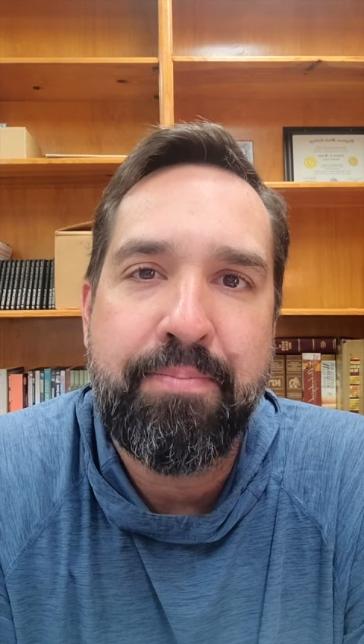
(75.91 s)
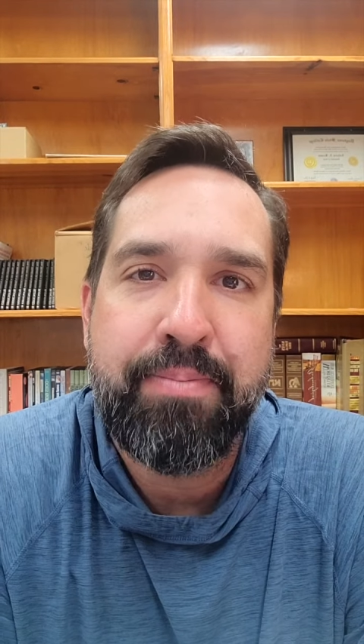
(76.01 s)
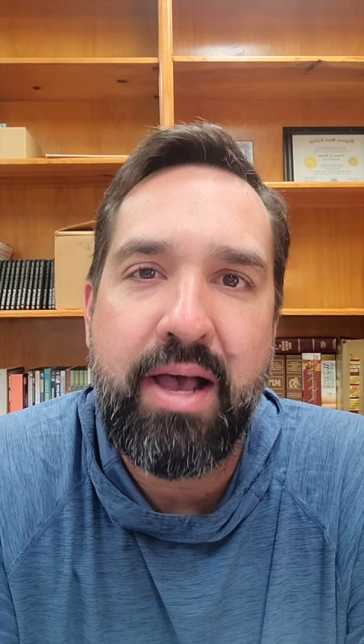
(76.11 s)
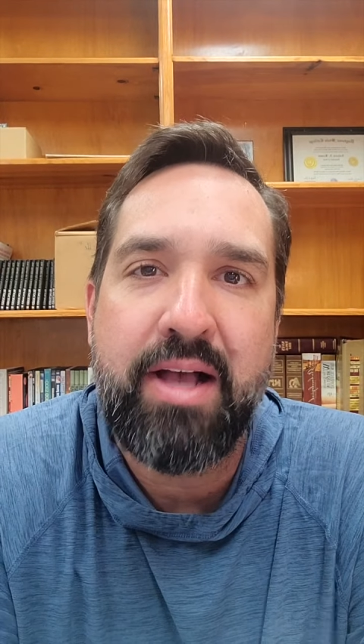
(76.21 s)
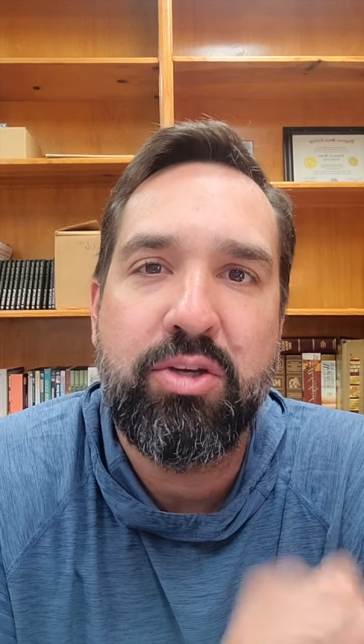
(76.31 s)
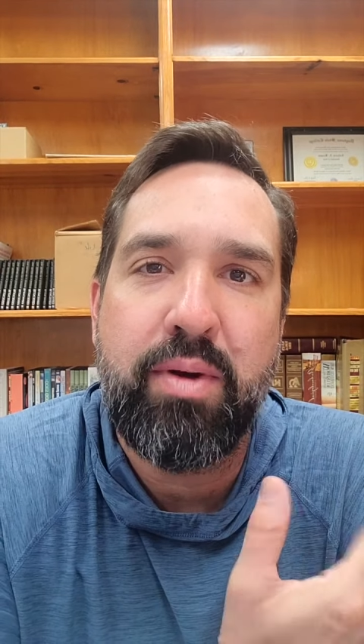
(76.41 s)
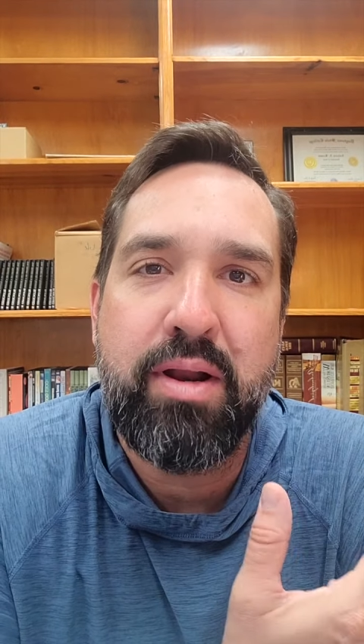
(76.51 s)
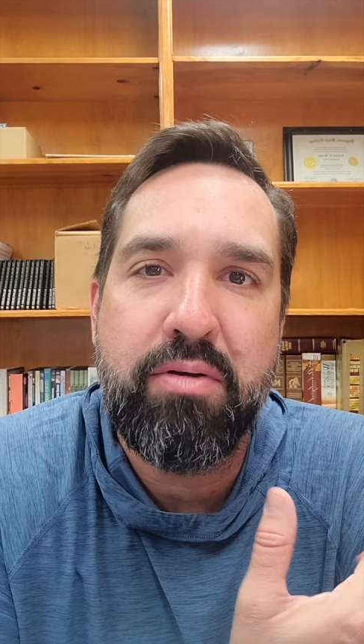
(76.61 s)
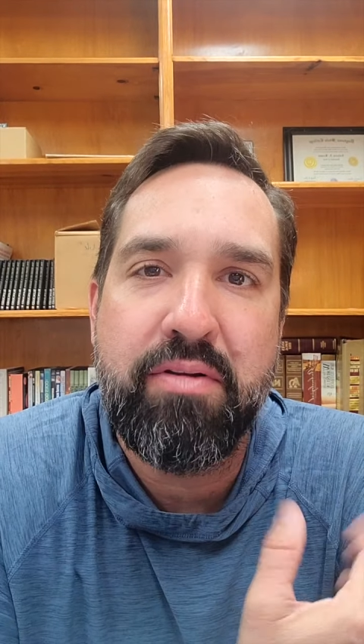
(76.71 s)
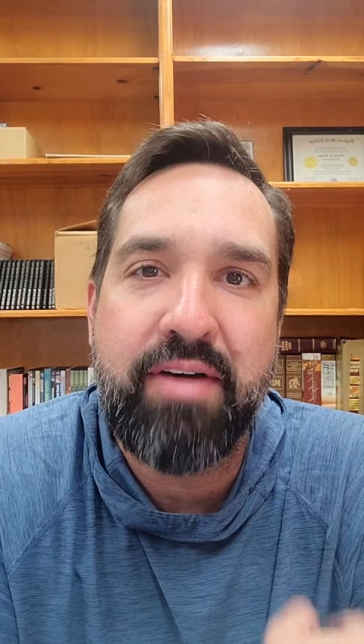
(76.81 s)
I also want
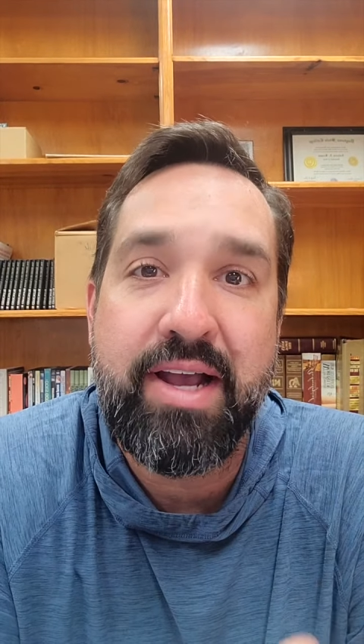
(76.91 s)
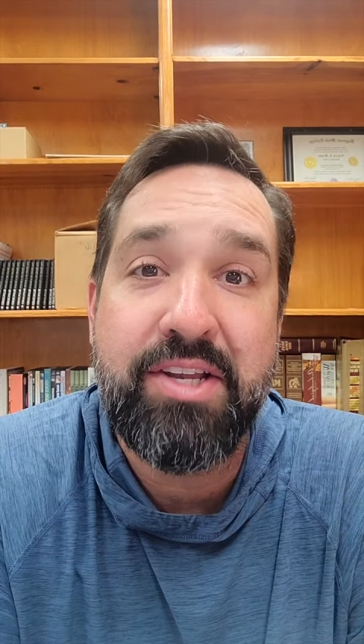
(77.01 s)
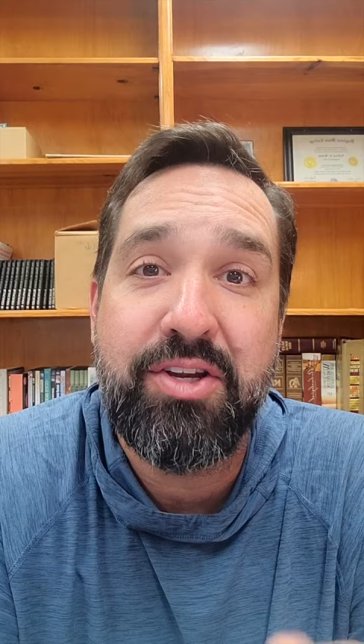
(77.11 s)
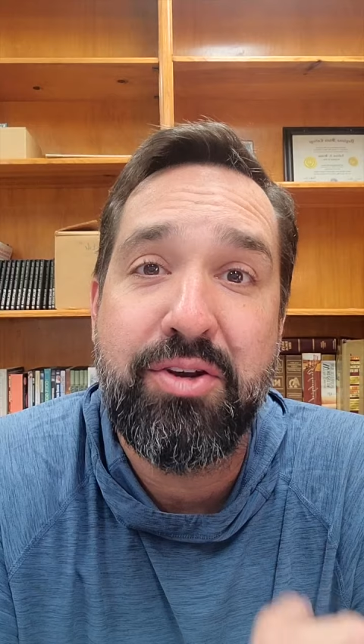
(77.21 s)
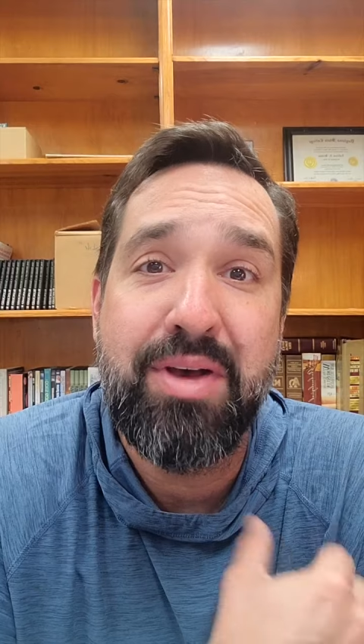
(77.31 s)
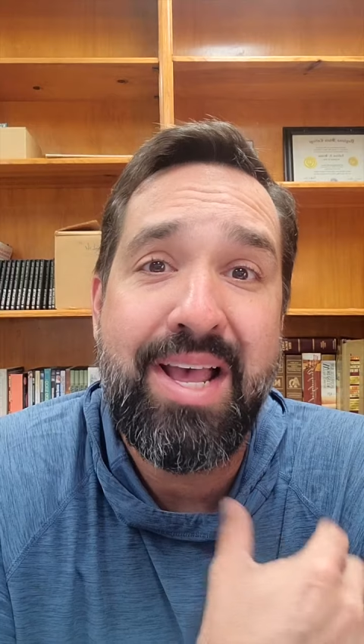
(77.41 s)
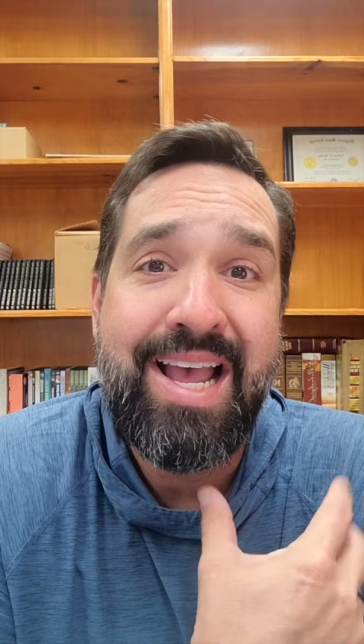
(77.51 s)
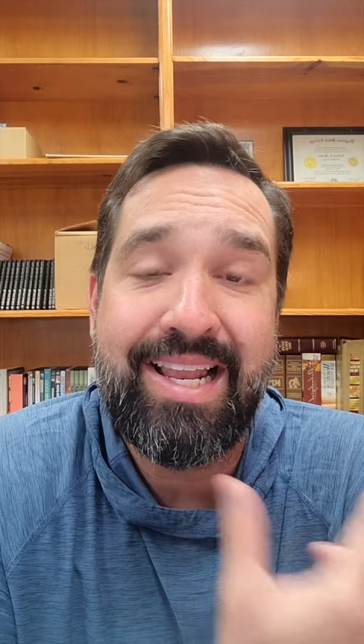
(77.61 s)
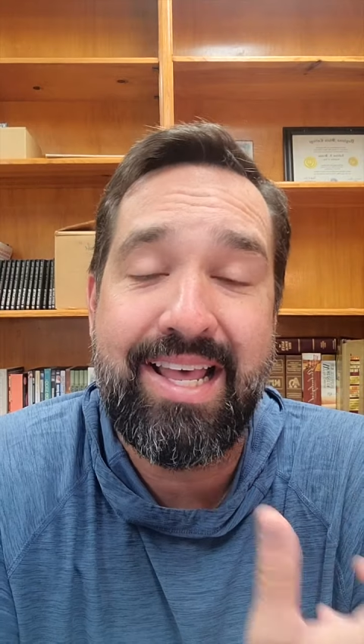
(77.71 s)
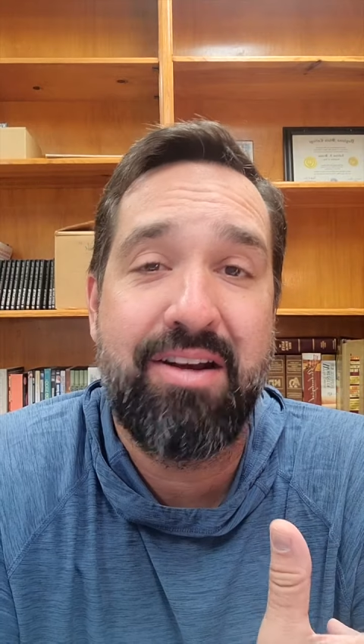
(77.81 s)
to invite you
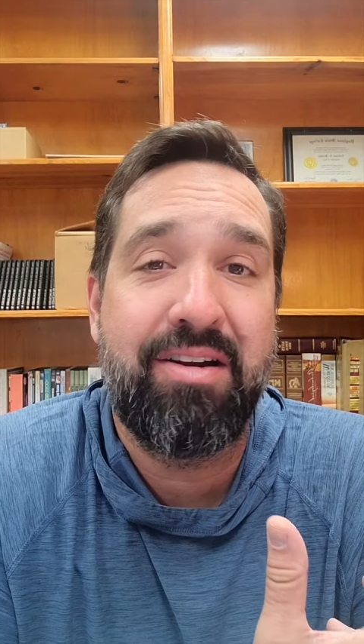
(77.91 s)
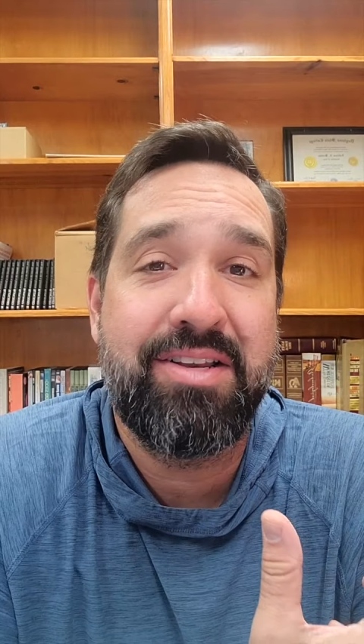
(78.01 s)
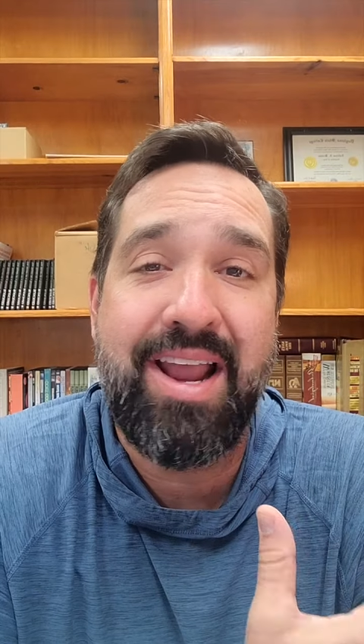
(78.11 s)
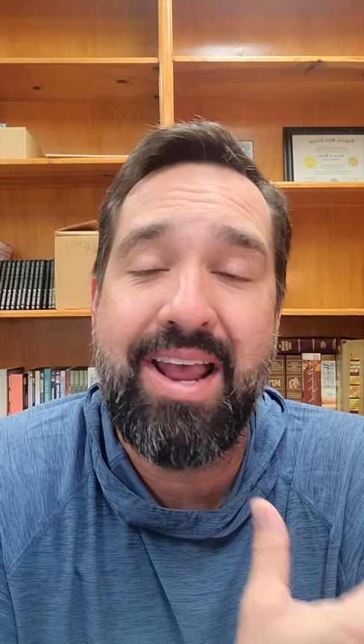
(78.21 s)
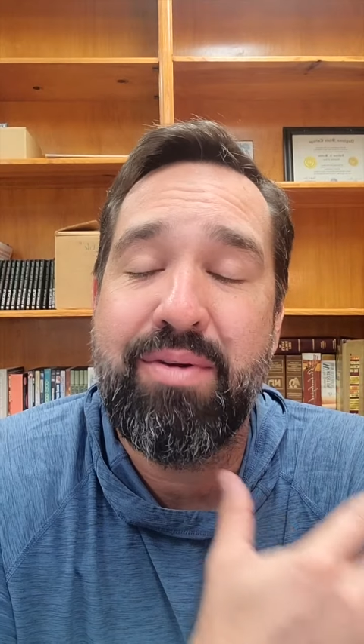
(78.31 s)
later on tonight.